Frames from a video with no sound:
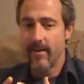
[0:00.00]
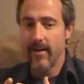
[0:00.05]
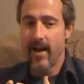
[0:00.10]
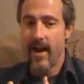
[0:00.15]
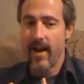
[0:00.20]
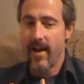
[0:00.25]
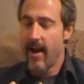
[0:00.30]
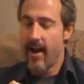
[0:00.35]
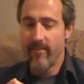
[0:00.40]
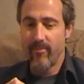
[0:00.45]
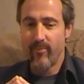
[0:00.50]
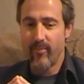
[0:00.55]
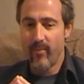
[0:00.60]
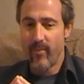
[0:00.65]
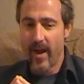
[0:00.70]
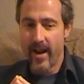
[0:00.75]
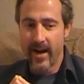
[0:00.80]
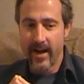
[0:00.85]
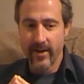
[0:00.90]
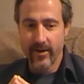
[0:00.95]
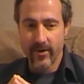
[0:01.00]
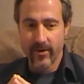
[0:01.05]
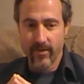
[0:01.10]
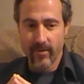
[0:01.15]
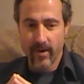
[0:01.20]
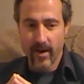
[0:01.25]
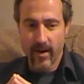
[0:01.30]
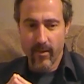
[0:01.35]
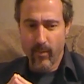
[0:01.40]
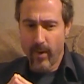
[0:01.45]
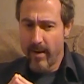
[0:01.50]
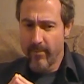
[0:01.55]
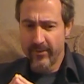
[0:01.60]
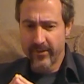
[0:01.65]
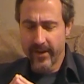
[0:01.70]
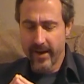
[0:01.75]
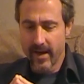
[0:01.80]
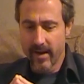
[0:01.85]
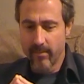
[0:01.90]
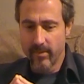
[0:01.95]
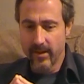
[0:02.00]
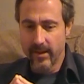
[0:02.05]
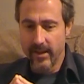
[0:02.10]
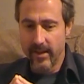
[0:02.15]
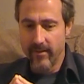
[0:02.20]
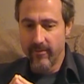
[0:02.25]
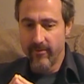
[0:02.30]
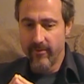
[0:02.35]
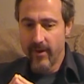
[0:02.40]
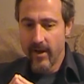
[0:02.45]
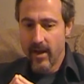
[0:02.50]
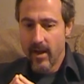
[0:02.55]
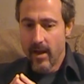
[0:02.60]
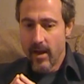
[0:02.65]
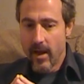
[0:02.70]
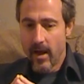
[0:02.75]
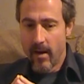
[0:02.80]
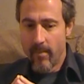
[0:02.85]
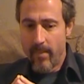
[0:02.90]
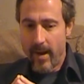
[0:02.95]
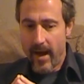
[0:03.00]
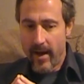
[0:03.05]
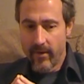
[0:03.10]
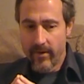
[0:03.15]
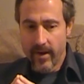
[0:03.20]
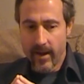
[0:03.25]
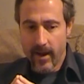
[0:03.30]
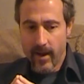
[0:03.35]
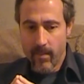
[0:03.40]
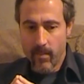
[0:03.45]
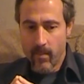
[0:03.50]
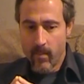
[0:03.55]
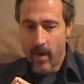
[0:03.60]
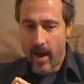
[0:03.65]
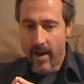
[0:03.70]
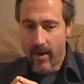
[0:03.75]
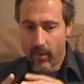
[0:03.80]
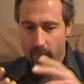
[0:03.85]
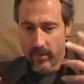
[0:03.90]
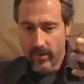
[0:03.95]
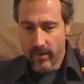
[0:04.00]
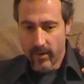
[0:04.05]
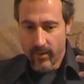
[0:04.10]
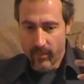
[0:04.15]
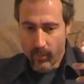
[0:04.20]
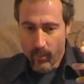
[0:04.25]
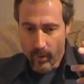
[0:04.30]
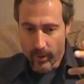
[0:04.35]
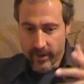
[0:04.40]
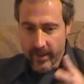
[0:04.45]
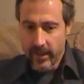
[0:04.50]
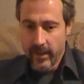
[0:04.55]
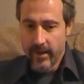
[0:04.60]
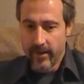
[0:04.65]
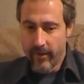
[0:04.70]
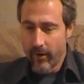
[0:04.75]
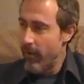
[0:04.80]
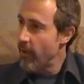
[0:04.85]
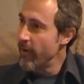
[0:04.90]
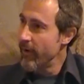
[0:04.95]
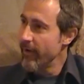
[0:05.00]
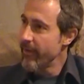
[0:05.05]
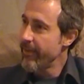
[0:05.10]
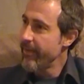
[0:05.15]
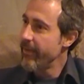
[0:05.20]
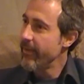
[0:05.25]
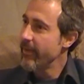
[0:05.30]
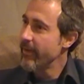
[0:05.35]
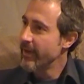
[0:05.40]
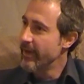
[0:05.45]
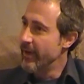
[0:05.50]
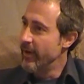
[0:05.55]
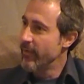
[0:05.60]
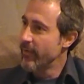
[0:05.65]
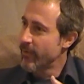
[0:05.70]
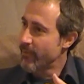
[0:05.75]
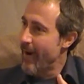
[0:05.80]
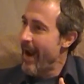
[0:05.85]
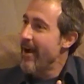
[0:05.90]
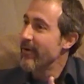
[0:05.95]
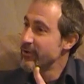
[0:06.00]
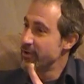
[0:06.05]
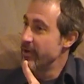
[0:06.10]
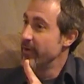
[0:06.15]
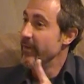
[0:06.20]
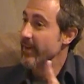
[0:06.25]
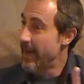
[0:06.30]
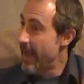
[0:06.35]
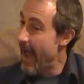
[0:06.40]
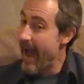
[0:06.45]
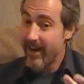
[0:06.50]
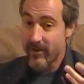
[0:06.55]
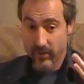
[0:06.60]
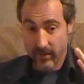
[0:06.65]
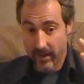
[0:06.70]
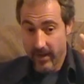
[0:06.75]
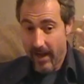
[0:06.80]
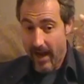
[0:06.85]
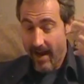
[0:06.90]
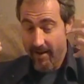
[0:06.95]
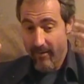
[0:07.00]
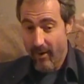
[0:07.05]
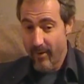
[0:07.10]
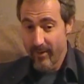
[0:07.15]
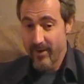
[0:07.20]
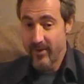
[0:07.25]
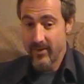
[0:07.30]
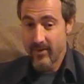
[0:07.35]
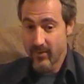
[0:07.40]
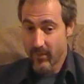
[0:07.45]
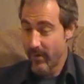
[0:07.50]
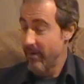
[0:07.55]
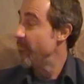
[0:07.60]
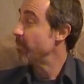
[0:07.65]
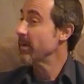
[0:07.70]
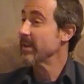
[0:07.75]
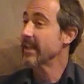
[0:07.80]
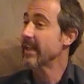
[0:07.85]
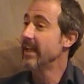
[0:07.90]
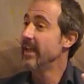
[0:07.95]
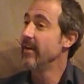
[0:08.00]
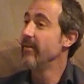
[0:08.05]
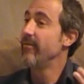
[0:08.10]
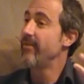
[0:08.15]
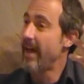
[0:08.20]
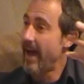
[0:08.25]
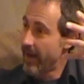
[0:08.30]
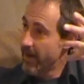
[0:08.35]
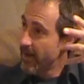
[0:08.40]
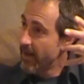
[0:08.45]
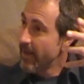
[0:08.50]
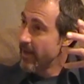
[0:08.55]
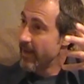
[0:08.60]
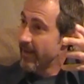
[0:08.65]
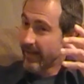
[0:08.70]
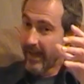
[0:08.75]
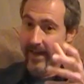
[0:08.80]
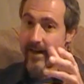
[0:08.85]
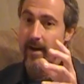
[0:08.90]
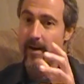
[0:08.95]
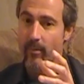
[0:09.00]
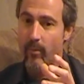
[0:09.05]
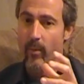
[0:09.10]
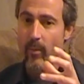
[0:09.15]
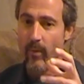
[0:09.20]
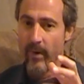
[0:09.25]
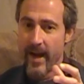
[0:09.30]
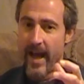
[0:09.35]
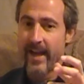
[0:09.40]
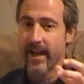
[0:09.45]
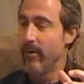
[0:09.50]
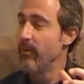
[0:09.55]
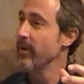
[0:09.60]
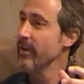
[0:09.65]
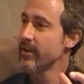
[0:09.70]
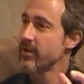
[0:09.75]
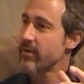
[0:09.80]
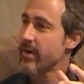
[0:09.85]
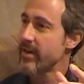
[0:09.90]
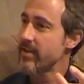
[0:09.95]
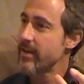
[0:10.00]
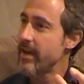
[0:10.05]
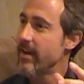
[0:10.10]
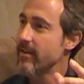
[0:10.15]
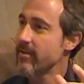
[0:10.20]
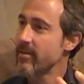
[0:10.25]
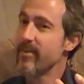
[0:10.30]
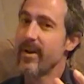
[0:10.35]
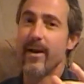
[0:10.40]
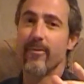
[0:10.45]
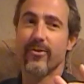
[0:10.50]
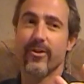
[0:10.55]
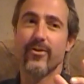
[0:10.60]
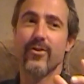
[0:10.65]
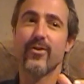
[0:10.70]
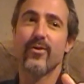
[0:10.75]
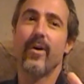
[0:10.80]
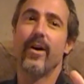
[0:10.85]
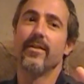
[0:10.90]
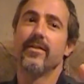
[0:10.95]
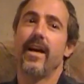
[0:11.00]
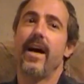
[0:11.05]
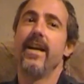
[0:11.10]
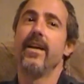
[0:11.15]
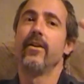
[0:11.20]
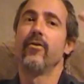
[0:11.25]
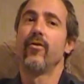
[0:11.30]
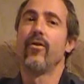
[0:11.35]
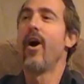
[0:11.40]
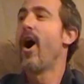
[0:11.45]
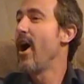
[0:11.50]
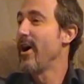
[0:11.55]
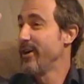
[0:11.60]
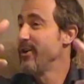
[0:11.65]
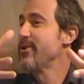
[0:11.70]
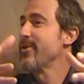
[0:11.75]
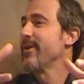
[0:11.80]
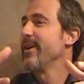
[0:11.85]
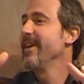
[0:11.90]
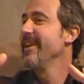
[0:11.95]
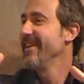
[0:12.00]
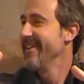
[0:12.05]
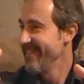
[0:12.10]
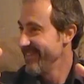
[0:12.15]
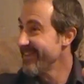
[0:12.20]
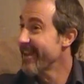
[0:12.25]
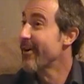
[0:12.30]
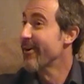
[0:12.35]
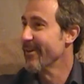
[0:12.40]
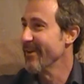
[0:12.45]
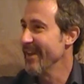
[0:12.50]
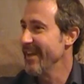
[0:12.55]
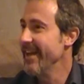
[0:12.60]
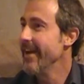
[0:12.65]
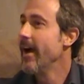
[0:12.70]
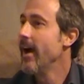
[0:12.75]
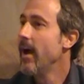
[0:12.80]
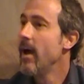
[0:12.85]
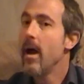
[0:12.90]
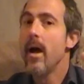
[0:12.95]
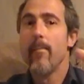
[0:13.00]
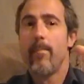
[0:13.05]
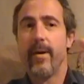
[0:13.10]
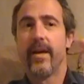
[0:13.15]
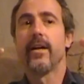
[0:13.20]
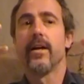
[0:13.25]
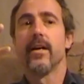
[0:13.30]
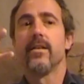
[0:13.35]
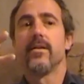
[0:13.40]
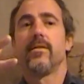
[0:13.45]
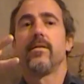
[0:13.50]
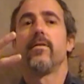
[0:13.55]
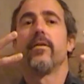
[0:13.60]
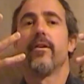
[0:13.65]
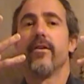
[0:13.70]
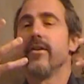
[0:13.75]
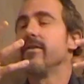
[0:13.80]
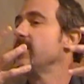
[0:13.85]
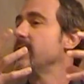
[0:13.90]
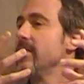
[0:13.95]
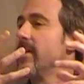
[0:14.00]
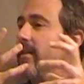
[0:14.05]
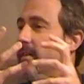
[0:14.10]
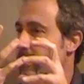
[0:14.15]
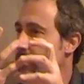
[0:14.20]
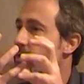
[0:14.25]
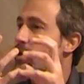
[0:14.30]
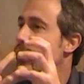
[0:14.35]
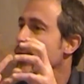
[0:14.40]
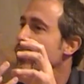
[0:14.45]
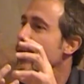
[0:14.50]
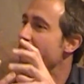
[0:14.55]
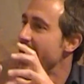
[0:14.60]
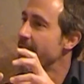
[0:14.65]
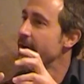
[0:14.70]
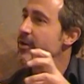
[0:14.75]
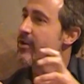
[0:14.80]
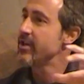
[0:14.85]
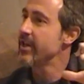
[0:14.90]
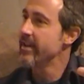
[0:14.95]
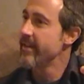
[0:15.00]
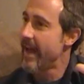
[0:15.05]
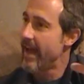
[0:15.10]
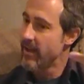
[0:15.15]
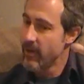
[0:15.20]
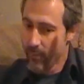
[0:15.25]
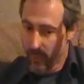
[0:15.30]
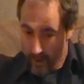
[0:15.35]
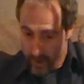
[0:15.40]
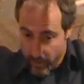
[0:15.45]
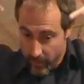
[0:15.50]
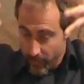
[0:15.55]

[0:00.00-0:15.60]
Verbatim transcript: I, I, read on your uh, website, I believe, about um, how you know working in the earth you know grounds you. And actually, I've always sort of believed that like when I get really stressed out, sometimes I'll just go outside and hug a tree, literally. Yeah. yeah. Because there is the true energy that you are